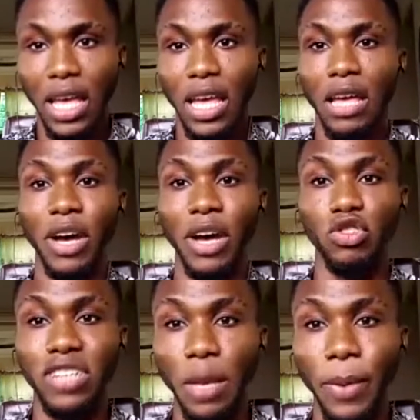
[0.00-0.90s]
Matthew
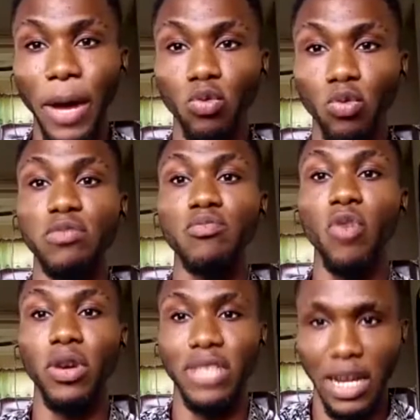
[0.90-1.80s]
Shepard was
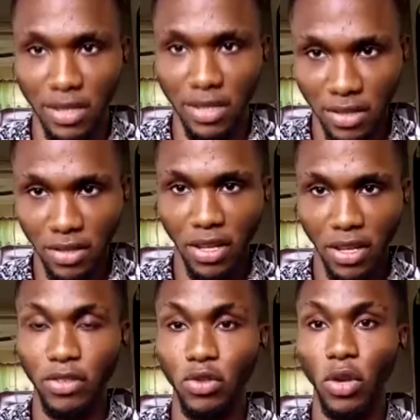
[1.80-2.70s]
murdered,
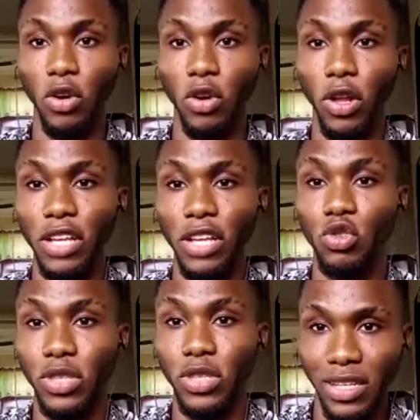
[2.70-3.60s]
is a college
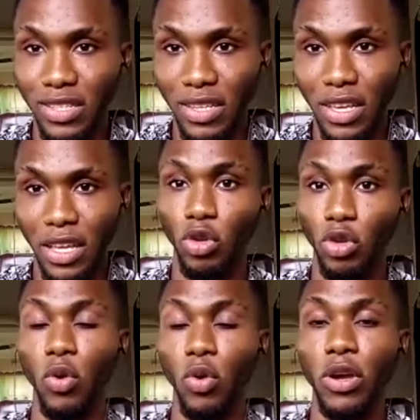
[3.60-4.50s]
student, a
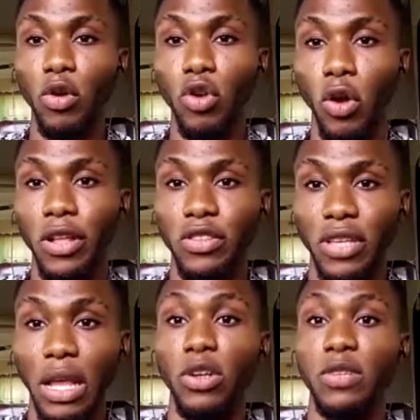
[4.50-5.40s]
21-year-old college student that
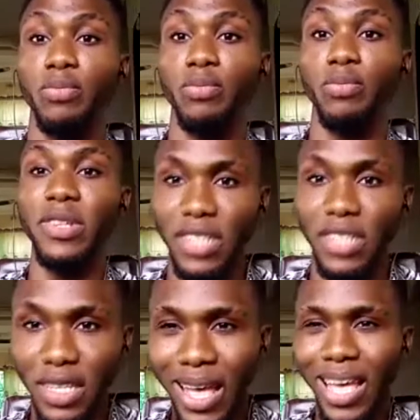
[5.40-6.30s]
was promising
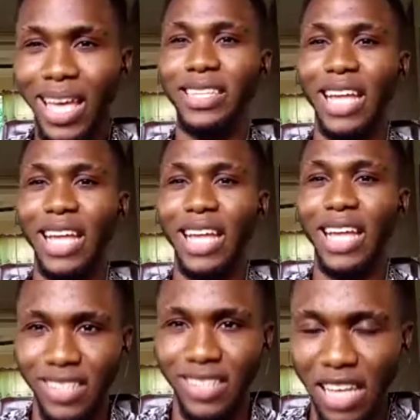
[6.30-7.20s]
a nice guy.
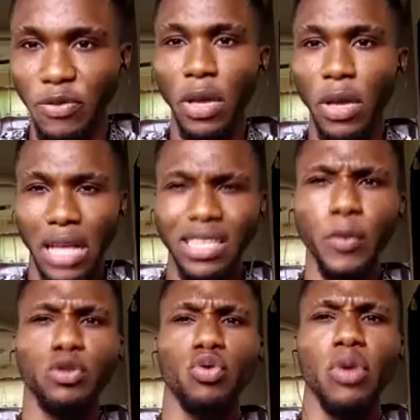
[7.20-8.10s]
I think people
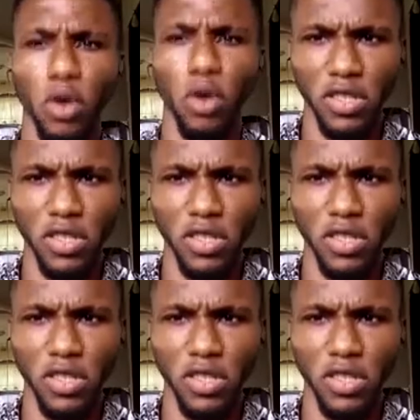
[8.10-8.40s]
should go and watch